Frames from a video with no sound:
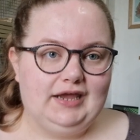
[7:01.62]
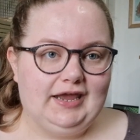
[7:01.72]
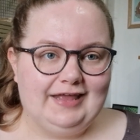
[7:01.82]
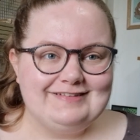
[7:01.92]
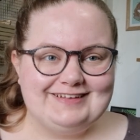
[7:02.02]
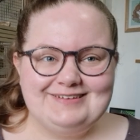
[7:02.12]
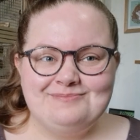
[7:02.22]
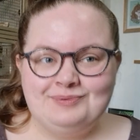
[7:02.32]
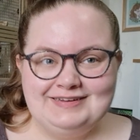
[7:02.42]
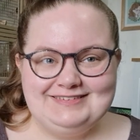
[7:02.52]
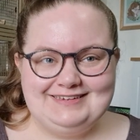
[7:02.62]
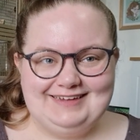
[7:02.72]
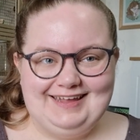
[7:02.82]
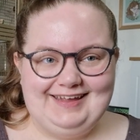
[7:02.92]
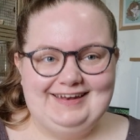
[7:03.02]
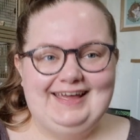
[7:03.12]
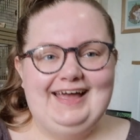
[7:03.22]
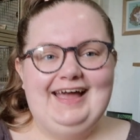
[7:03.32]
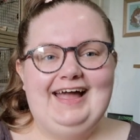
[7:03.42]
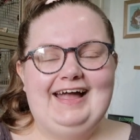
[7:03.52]
it is present in
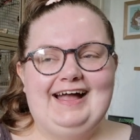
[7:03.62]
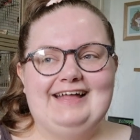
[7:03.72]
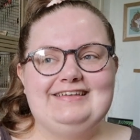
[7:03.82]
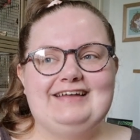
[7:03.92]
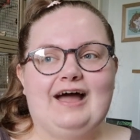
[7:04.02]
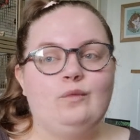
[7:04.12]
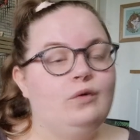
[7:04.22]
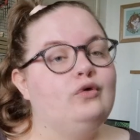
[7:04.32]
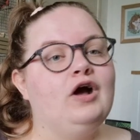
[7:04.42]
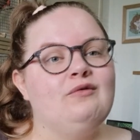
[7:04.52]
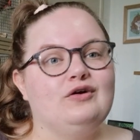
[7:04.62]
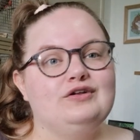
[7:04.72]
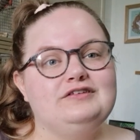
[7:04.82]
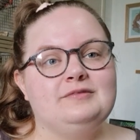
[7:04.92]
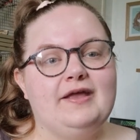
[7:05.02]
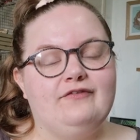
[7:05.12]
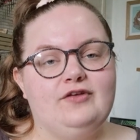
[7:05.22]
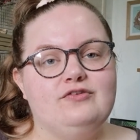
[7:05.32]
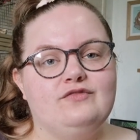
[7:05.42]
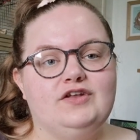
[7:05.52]
and I will go on to make
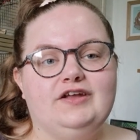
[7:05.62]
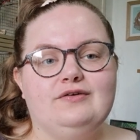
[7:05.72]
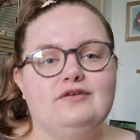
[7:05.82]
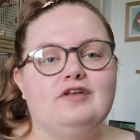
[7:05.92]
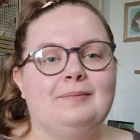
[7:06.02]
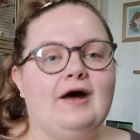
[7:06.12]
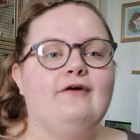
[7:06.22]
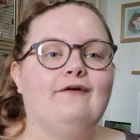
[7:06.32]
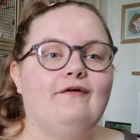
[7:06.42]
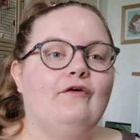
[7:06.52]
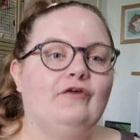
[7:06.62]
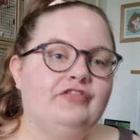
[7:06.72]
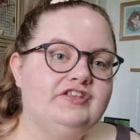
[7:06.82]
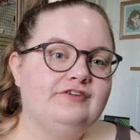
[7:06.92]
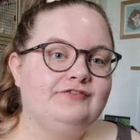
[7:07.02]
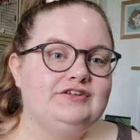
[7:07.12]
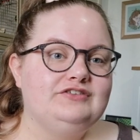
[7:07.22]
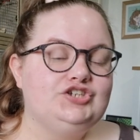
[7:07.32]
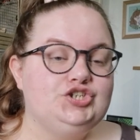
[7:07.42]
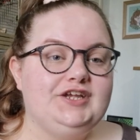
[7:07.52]
future videos about other
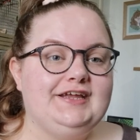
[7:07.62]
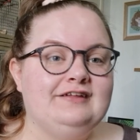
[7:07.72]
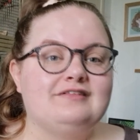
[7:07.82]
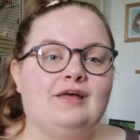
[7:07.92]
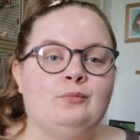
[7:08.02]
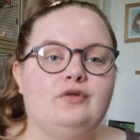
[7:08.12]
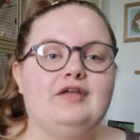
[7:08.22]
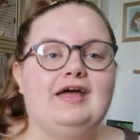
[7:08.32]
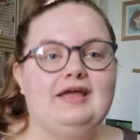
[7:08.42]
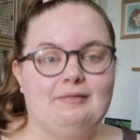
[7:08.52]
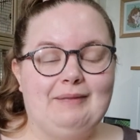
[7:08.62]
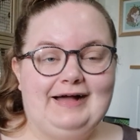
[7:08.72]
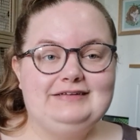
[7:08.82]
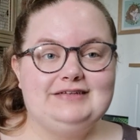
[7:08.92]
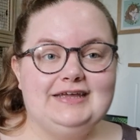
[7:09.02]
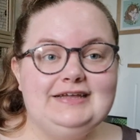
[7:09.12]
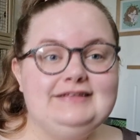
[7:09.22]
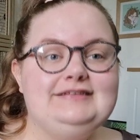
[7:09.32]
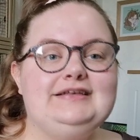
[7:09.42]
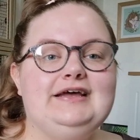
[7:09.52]
different genes and what their impact
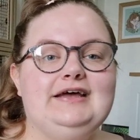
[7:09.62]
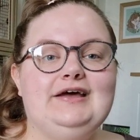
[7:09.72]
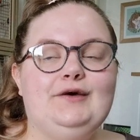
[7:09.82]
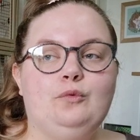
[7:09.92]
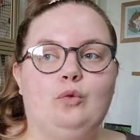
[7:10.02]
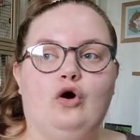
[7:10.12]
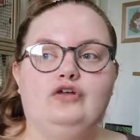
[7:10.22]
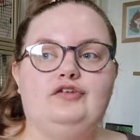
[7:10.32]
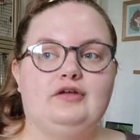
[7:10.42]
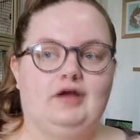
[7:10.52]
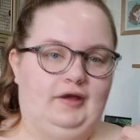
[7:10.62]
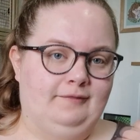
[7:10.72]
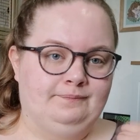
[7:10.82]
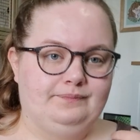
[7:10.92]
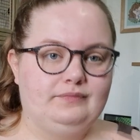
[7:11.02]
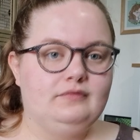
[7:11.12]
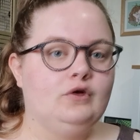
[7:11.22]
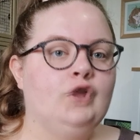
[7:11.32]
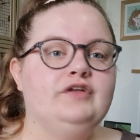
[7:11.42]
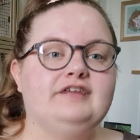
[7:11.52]
is, what um,
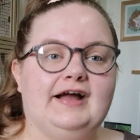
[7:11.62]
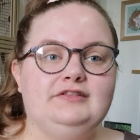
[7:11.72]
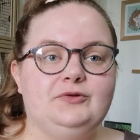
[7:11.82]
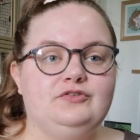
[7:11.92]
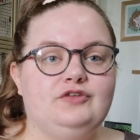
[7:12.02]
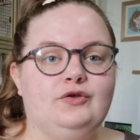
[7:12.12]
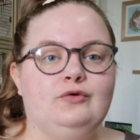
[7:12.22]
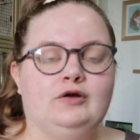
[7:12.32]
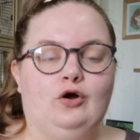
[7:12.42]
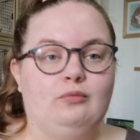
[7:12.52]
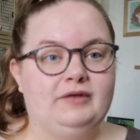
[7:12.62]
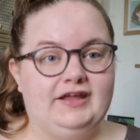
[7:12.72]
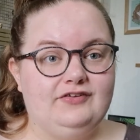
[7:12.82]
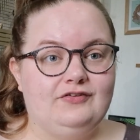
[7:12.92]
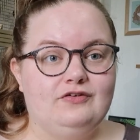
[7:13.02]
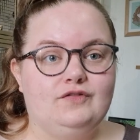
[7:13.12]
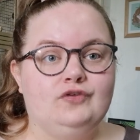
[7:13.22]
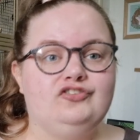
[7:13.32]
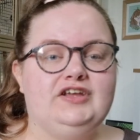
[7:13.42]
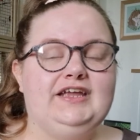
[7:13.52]
other dilutes do and combinations of
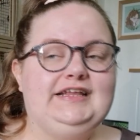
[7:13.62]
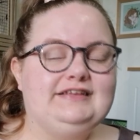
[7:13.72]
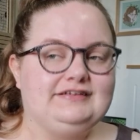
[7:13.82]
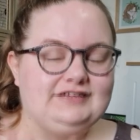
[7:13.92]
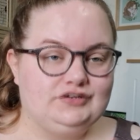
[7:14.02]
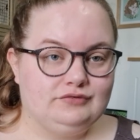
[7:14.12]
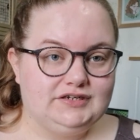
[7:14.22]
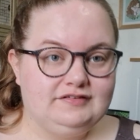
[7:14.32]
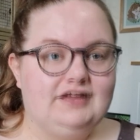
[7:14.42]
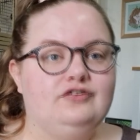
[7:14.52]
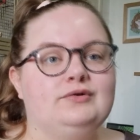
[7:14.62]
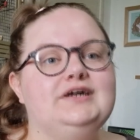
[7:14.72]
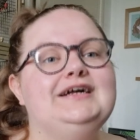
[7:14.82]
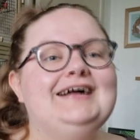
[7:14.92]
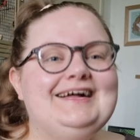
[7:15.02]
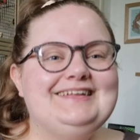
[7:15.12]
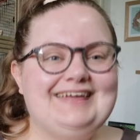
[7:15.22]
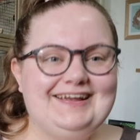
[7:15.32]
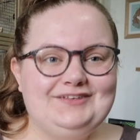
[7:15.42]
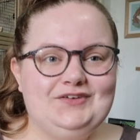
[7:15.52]
those genes, etc. etc. The
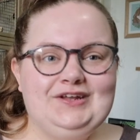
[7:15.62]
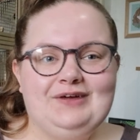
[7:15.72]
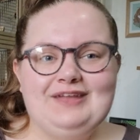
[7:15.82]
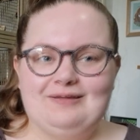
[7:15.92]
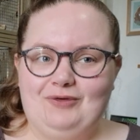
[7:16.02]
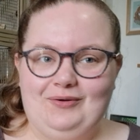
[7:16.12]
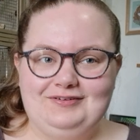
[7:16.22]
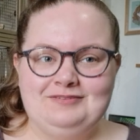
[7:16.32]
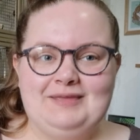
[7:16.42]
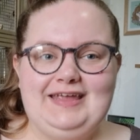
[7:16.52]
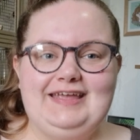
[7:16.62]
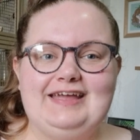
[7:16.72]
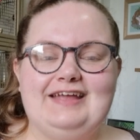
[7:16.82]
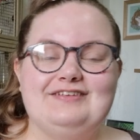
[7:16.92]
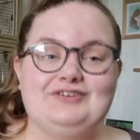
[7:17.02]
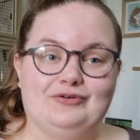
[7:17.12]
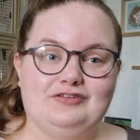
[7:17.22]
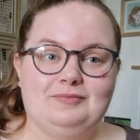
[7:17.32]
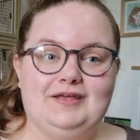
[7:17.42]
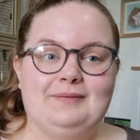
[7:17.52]
next video that I'm going to make is going
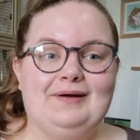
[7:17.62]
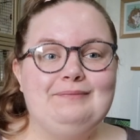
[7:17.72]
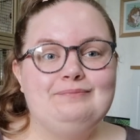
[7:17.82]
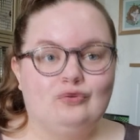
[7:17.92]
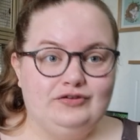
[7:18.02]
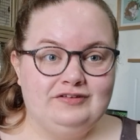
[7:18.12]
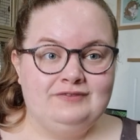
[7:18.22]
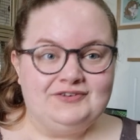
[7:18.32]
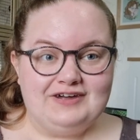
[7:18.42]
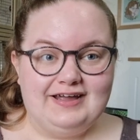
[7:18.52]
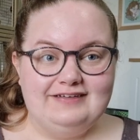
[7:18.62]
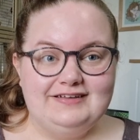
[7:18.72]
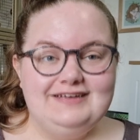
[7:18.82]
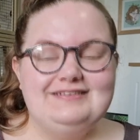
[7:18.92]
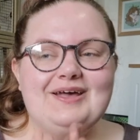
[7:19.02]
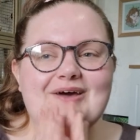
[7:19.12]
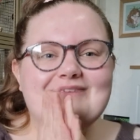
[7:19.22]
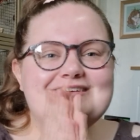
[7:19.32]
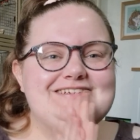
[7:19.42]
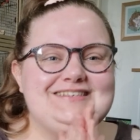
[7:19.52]
to be about pointed varieties,
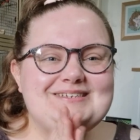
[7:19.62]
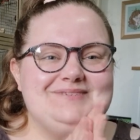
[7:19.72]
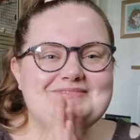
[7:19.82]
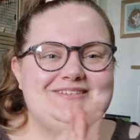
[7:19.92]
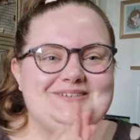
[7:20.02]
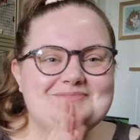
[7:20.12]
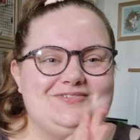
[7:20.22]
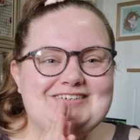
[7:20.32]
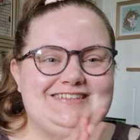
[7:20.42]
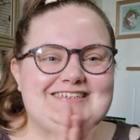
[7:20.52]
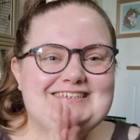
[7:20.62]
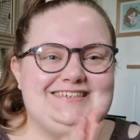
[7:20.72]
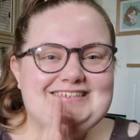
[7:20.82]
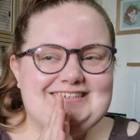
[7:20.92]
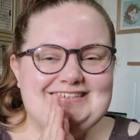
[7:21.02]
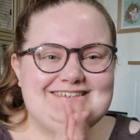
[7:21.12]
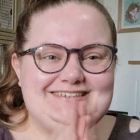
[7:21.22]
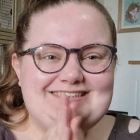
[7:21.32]
which is super, super exciting.